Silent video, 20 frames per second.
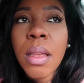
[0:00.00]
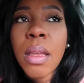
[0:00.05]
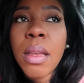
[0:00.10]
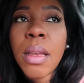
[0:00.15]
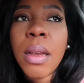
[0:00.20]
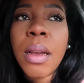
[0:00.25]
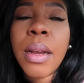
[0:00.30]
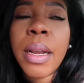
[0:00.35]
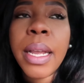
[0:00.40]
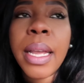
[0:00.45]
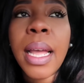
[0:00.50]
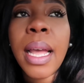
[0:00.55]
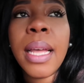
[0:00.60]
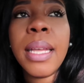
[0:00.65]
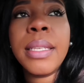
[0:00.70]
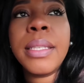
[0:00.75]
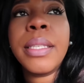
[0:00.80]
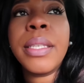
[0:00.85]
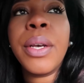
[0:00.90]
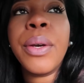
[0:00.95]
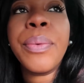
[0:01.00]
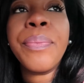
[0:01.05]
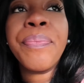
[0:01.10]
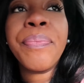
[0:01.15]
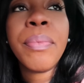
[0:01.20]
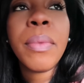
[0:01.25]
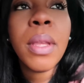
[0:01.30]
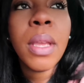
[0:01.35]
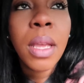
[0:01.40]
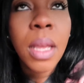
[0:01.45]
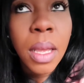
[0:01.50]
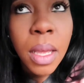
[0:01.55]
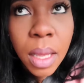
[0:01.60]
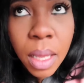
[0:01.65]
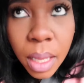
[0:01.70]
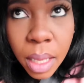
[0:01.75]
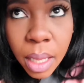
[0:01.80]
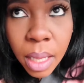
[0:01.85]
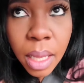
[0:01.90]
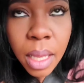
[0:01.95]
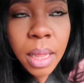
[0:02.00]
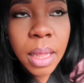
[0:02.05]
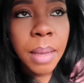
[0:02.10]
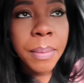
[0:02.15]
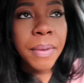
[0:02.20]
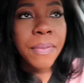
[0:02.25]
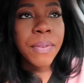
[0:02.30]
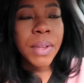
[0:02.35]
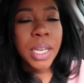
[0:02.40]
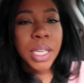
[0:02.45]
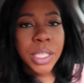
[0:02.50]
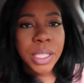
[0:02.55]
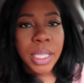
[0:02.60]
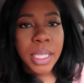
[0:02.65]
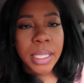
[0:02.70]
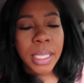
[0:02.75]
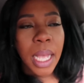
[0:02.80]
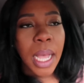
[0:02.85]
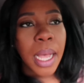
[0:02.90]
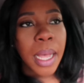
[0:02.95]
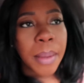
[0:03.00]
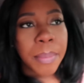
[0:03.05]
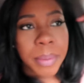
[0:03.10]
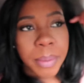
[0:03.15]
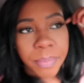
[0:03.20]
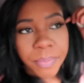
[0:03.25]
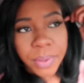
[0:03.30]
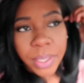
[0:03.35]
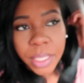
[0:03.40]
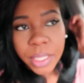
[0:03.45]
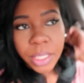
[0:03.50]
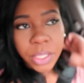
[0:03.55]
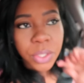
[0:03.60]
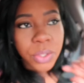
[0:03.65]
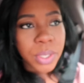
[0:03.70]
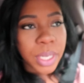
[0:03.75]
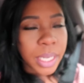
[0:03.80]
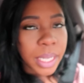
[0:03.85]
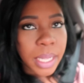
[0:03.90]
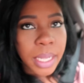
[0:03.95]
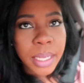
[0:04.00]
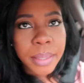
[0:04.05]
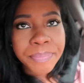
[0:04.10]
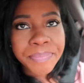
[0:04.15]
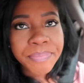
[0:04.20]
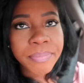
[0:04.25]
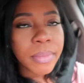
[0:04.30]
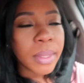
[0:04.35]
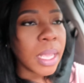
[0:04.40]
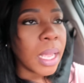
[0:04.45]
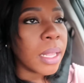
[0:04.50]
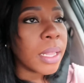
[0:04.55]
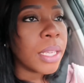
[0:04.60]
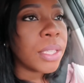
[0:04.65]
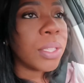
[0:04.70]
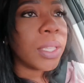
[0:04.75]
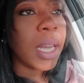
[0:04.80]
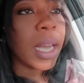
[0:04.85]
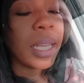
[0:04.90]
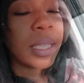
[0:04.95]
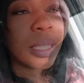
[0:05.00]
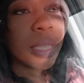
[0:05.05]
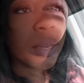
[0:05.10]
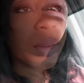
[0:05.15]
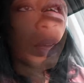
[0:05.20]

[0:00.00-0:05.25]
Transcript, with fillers: all right guys, so let me finish this up, finish this drink up. I'll let you guys know